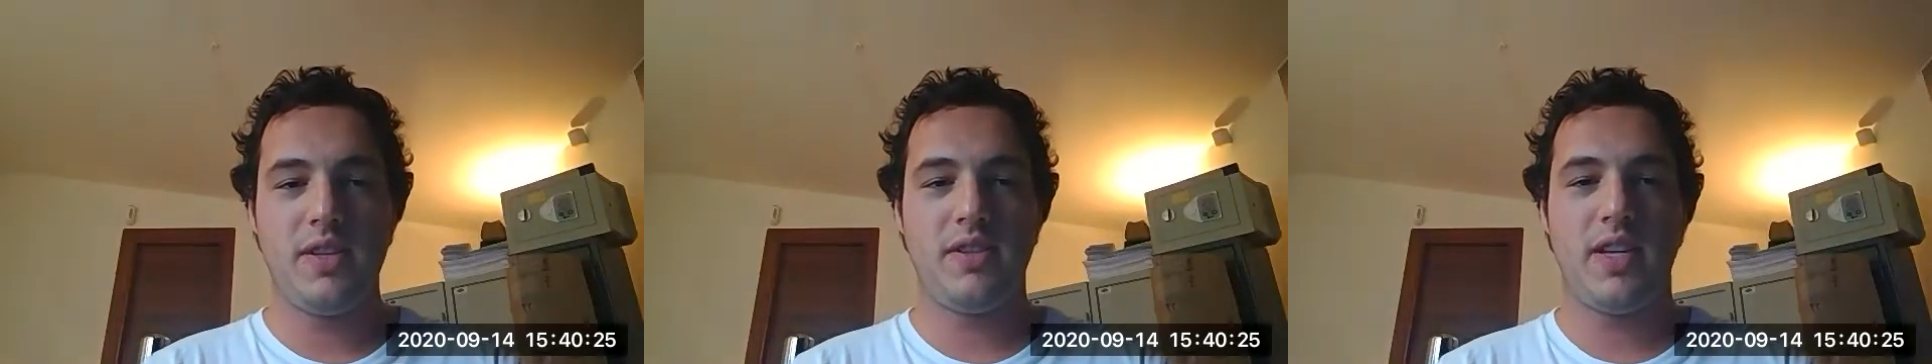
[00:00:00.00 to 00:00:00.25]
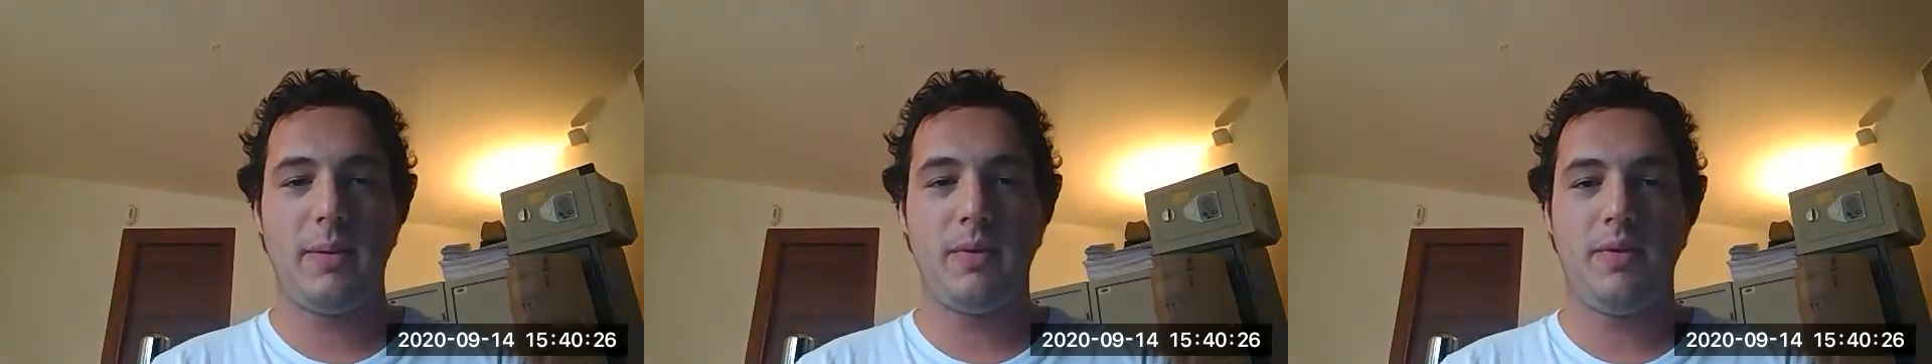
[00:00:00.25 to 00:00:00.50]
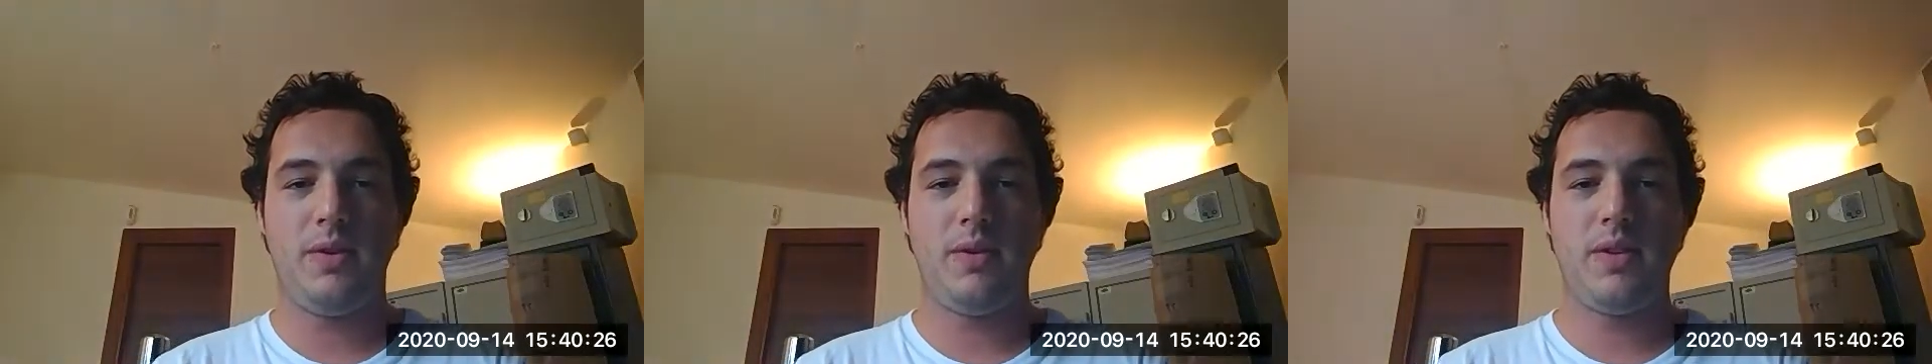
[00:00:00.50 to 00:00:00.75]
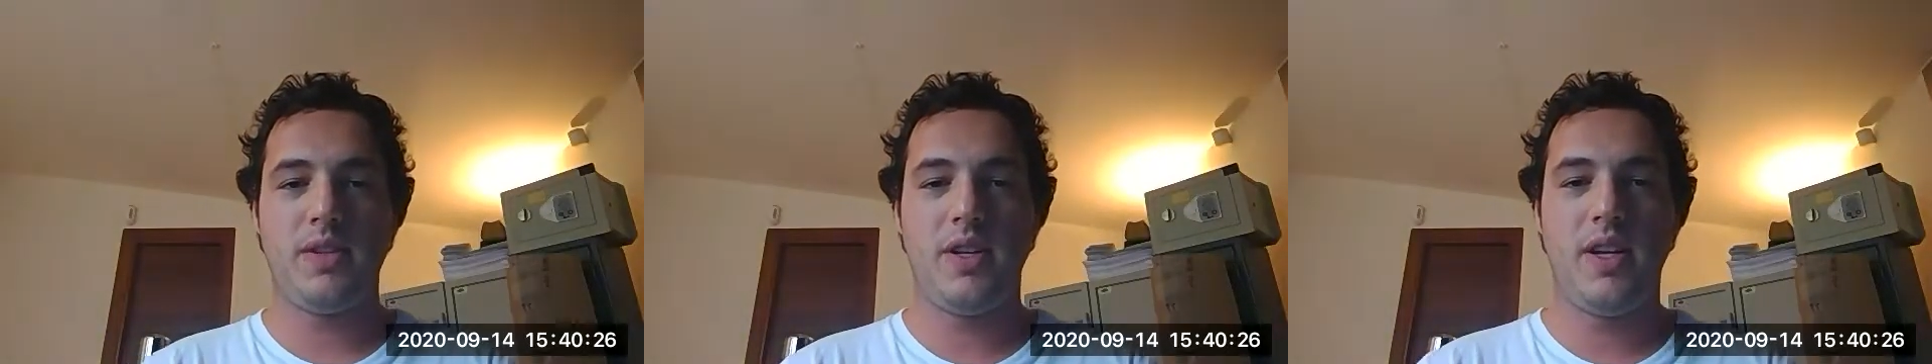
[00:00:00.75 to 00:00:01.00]
of the
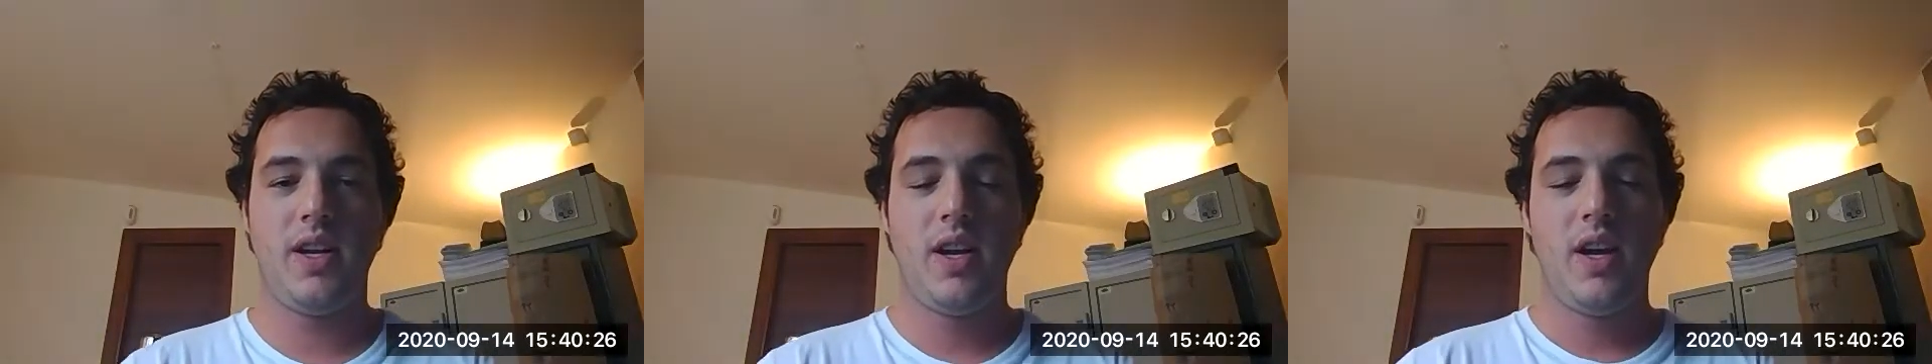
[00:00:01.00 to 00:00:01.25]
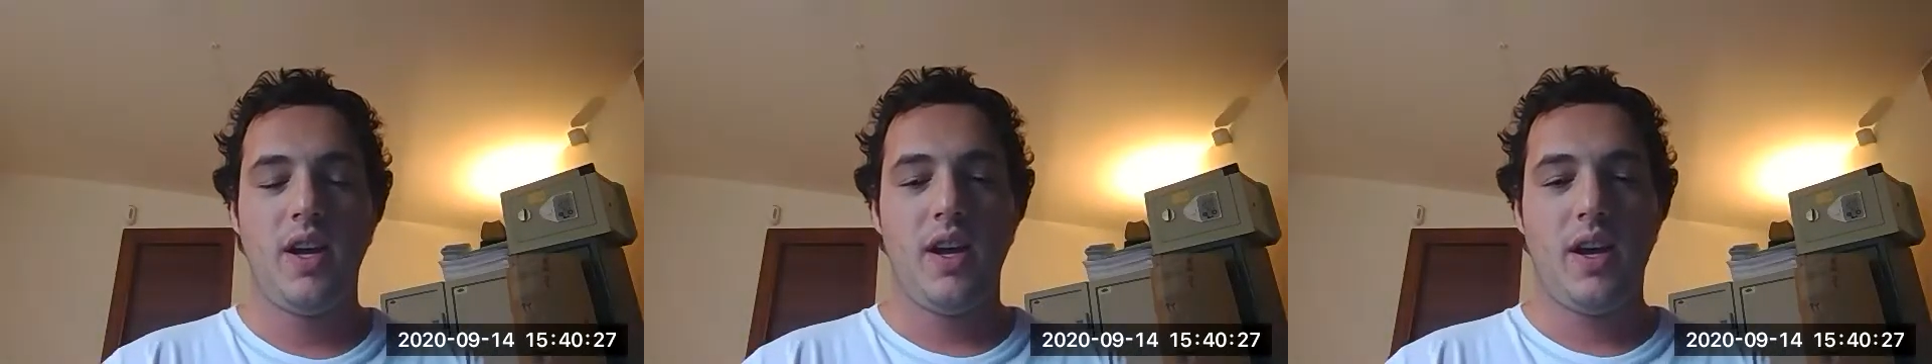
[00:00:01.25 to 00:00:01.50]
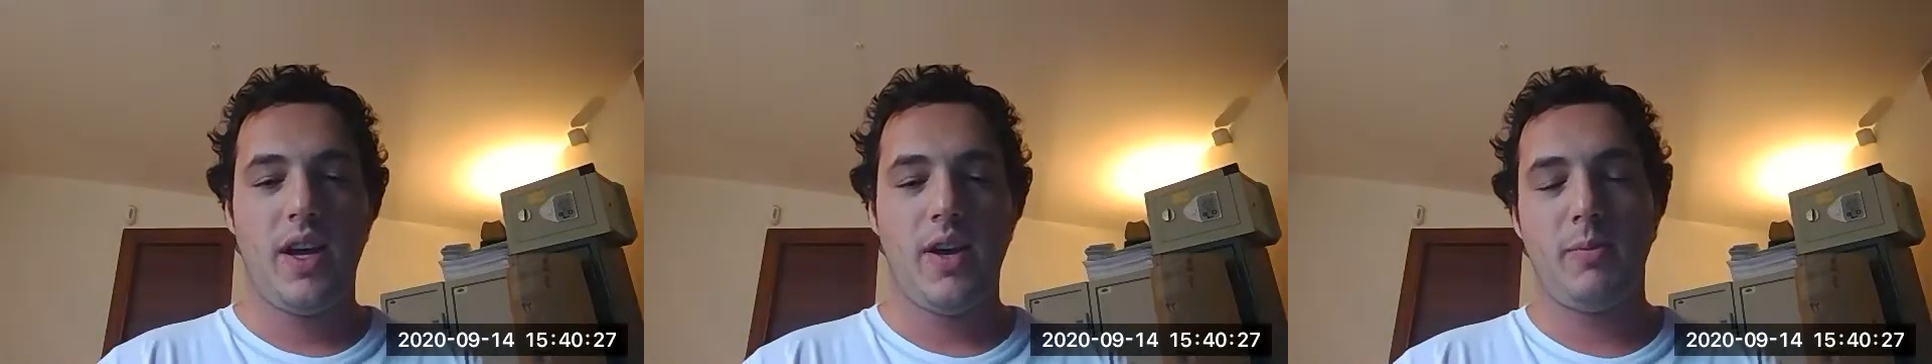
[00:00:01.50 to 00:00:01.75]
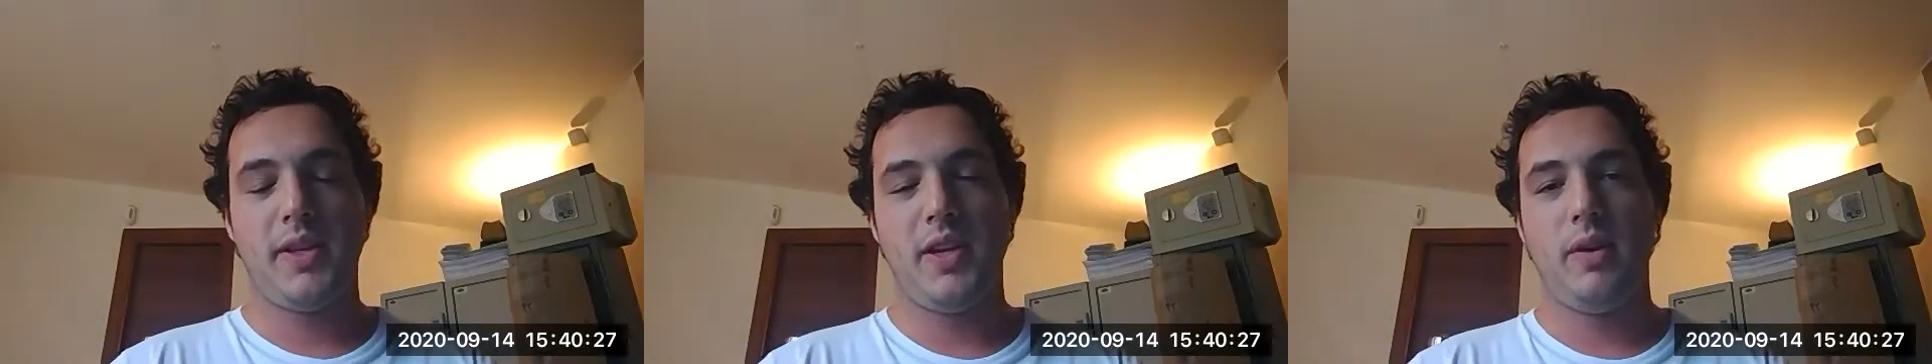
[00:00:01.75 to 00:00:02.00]
university I got my
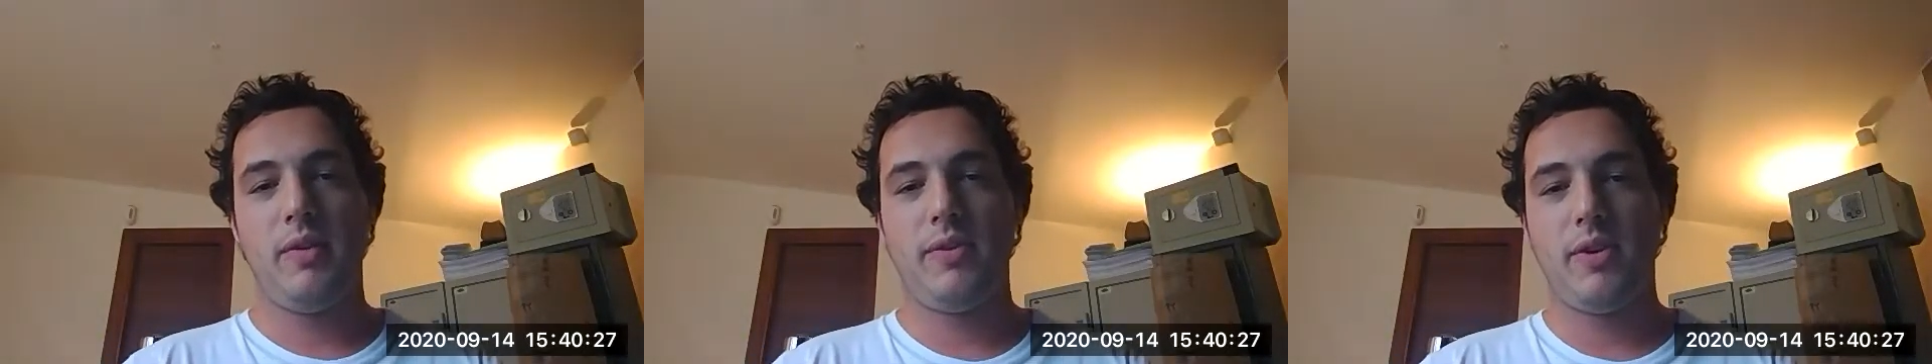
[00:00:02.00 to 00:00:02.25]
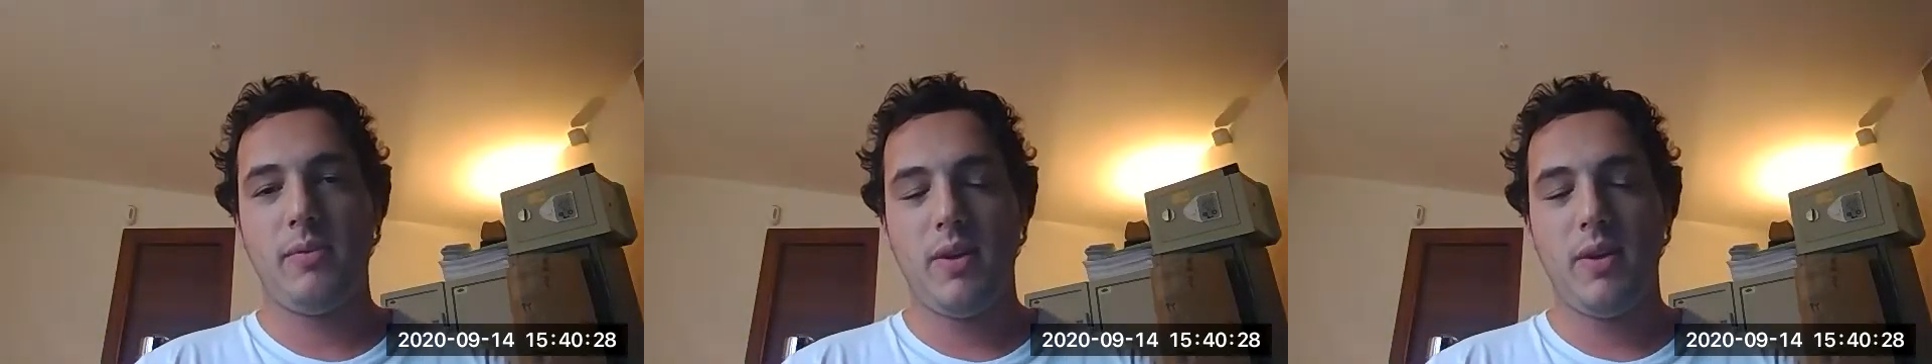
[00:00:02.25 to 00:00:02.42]
degree from.